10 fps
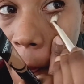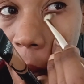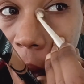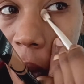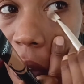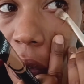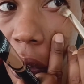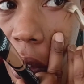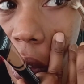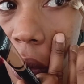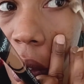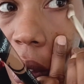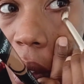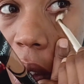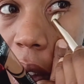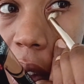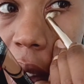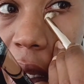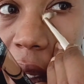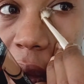also look
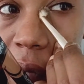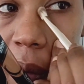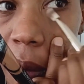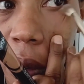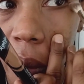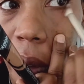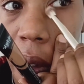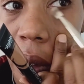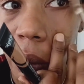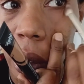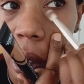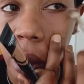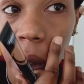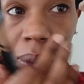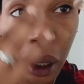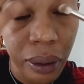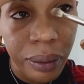alive and more woken up a bit.